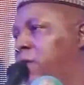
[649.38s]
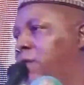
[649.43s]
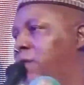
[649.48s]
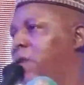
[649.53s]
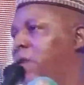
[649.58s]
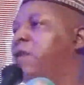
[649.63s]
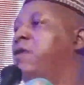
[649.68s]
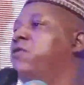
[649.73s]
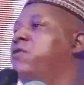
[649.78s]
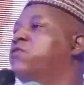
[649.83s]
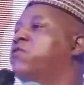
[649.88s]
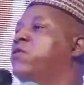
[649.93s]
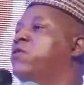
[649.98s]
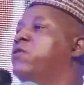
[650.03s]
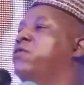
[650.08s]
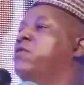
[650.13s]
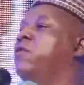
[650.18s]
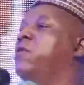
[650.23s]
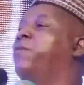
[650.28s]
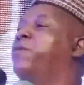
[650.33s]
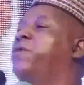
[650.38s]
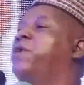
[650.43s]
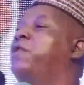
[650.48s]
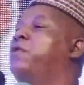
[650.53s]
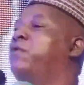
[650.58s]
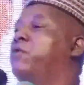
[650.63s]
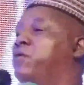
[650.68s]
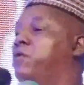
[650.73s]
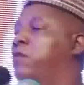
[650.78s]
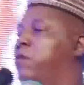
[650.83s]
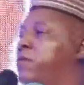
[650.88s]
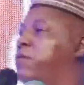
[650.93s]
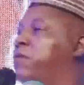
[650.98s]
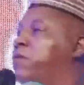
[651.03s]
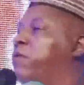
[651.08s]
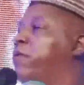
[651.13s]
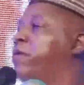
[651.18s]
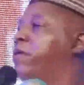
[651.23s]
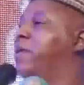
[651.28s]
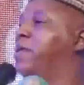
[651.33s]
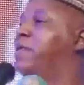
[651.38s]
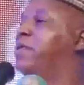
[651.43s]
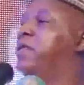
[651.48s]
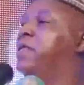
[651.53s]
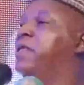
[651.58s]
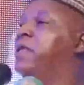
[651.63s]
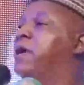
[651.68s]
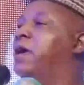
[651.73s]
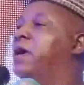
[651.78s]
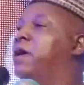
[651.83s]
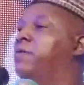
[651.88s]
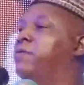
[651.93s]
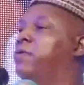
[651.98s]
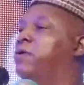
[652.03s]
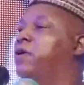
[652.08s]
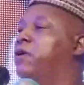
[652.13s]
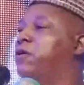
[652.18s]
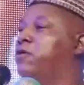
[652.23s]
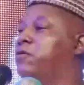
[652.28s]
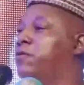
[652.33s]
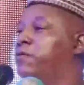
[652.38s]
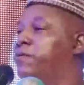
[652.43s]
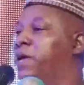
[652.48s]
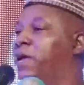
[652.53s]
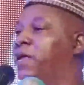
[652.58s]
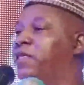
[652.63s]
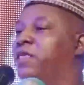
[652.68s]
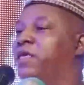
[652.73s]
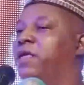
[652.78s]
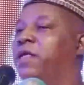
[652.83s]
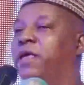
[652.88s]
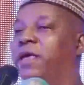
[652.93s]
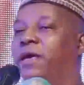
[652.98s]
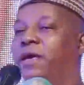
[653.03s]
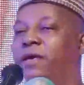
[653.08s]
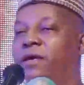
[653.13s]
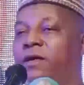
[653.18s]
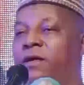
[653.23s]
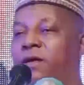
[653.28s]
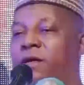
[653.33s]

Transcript: Then he sought the opinion of the other senior advocate of Nigeria